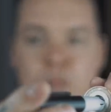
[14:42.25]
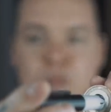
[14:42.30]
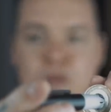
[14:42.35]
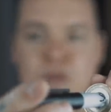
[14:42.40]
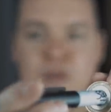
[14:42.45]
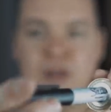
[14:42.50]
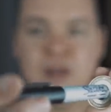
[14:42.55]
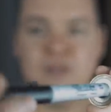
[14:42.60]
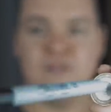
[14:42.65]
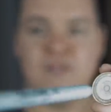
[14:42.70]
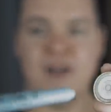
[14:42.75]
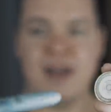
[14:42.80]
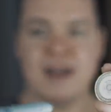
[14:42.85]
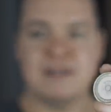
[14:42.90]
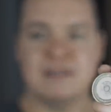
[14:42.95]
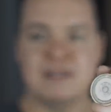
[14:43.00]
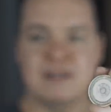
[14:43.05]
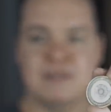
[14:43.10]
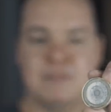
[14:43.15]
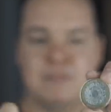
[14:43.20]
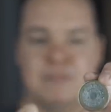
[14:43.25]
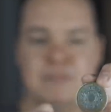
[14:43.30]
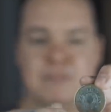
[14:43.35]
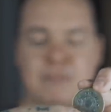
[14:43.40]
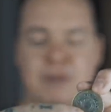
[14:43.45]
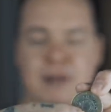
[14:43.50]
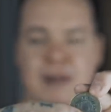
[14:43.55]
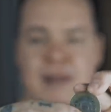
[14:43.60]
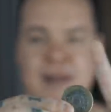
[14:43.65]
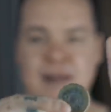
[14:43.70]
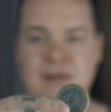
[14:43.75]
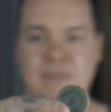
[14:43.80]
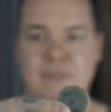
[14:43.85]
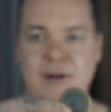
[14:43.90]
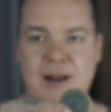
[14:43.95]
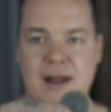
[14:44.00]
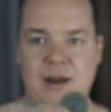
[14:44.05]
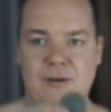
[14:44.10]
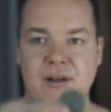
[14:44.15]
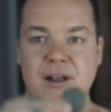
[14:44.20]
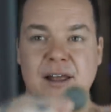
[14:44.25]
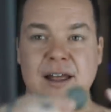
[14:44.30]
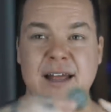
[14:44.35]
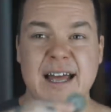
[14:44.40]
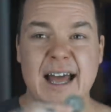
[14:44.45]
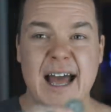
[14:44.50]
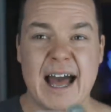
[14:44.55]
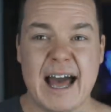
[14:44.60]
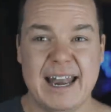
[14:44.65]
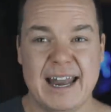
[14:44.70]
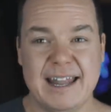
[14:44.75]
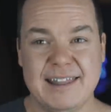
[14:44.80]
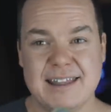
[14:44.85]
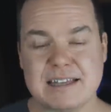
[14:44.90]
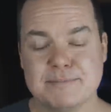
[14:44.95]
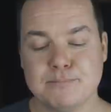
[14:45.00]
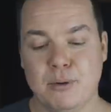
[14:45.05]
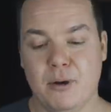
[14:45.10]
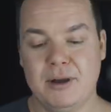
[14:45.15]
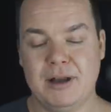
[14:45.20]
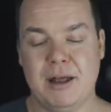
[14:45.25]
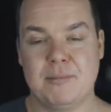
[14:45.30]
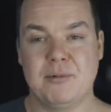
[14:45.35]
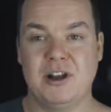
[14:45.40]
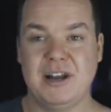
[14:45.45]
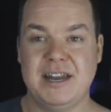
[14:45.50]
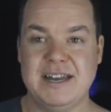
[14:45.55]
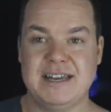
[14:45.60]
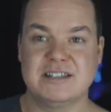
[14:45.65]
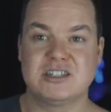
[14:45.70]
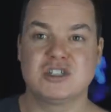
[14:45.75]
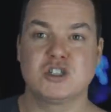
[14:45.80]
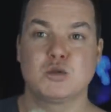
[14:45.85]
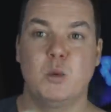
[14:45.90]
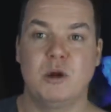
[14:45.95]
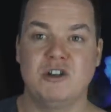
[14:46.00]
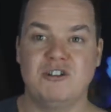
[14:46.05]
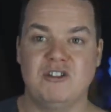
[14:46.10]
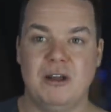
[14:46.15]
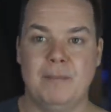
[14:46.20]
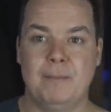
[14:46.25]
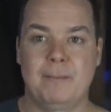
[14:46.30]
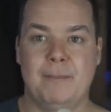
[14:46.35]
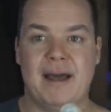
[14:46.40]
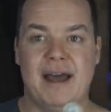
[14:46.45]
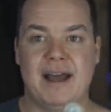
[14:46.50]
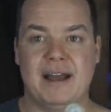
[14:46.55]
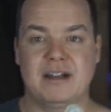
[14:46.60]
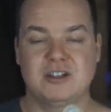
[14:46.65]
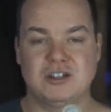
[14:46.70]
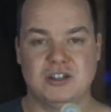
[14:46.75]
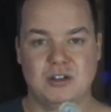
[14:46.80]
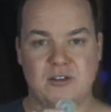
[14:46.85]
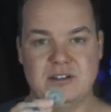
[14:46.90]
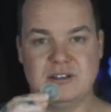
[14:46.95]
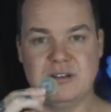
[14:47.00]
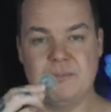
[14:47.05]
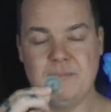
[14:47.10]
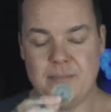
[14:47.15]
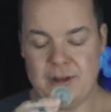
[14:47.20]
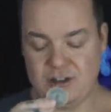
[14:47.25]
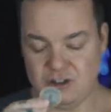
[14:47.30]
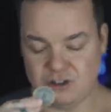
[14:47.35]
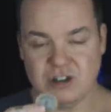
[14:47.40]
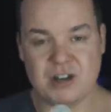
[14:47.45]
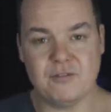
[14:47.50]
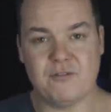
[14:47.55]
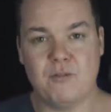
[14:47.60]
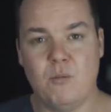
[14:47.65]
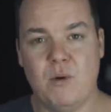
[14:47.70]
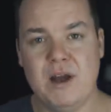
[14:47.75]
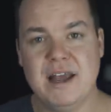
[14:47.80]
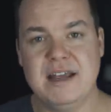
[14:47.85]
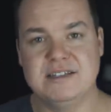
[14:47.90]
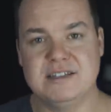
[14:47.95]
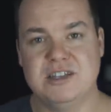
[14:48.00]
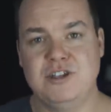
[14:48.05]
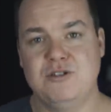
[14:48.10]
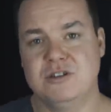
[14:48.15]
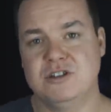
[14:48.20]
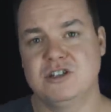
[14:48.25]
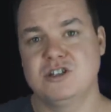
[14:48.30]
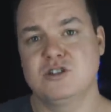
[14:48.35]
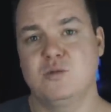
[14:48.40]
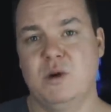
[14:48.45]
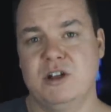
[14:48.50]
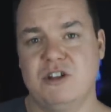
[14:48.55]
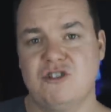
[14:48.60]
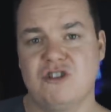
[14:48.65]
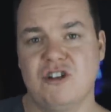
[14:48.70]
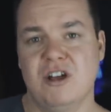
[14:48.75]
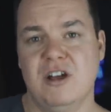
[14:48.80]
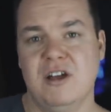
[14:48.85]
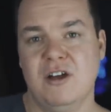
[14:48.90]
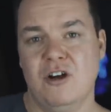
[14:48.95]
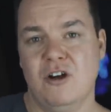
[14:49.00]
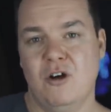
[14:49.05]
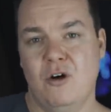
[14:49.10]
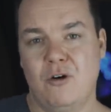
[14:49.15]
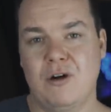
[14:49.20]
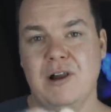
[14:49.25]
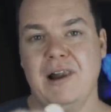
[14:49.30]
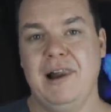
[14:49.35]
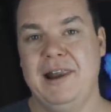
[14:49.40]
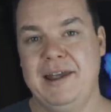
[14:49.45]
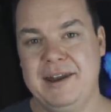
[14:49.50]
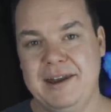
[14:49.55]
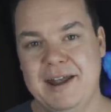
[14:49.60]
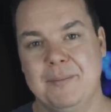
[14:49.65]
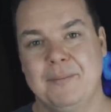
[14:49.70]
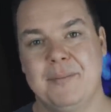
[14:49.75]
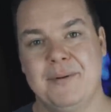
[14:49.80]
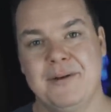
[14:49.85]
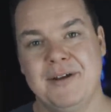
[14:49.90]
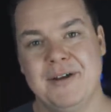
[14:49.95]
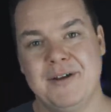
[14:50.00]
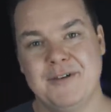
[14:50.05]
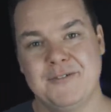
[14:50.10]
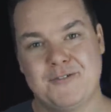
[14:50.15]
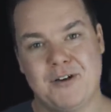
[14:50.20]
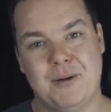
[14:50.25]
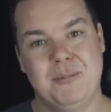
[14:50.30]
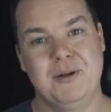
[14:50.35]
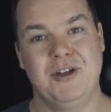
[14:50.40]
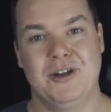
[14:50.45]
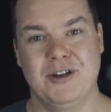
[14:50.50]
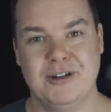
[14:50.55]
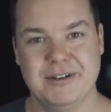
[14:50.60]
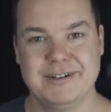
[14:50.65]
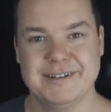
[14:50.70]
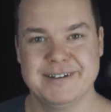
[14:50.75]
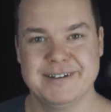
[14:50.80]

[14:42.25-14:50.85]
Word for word: do the effect, put it in, put it out. And at this point, I'm gonna need to switch it back. So there's a bunch of different ways that you can switch or clean up from here.